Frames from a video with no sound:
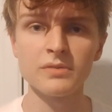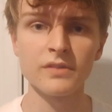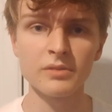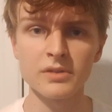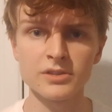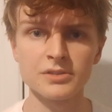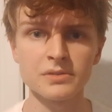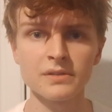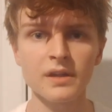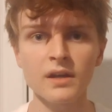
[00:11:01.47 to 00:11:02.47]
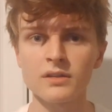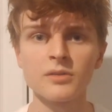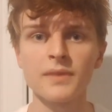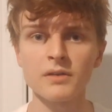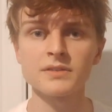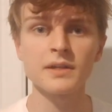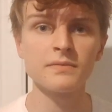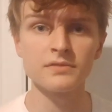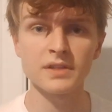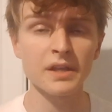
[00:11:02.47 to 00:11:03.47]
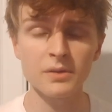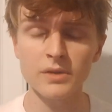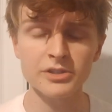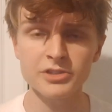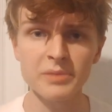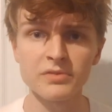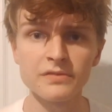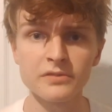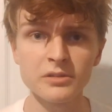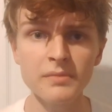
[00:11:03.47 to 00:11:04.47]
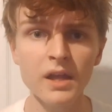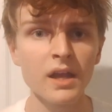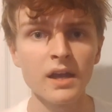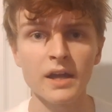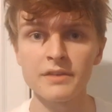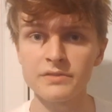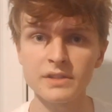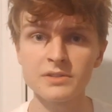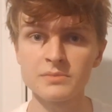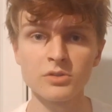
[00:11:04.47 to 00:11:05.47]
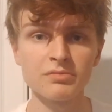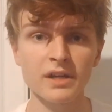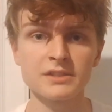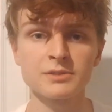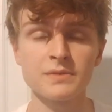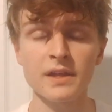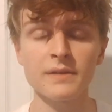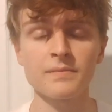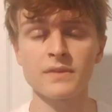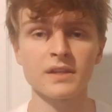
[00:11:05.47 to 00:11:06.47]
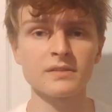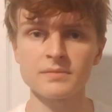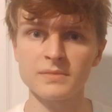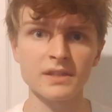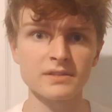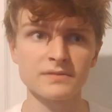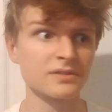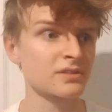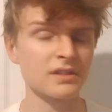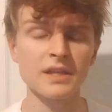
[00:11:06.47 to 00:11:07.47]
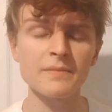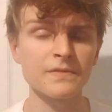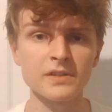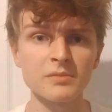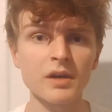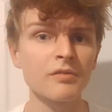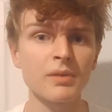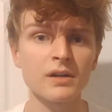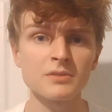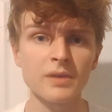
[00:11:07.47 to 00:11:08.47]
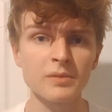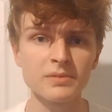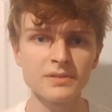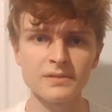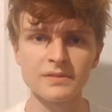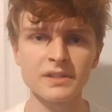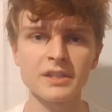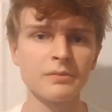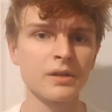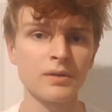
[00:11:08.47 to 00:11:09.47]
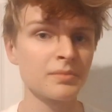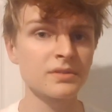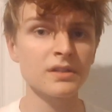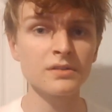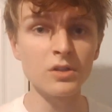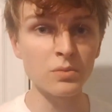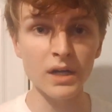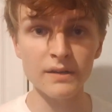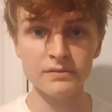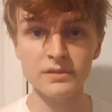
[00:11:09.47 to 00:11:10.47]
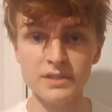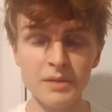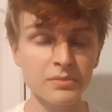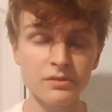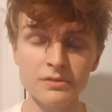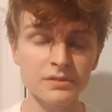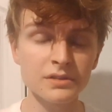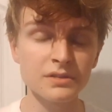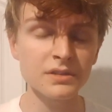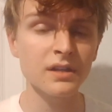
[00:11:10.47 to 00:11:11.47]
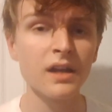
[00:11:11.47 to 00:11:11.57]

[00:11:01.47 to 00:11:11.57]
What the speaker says: you very much enjoyed that. I hope that was helpful in any way, shape or form. And if you need some more practice for that, then there's just an infinite amount of past papers on the AQA website or whatever exam board you're using.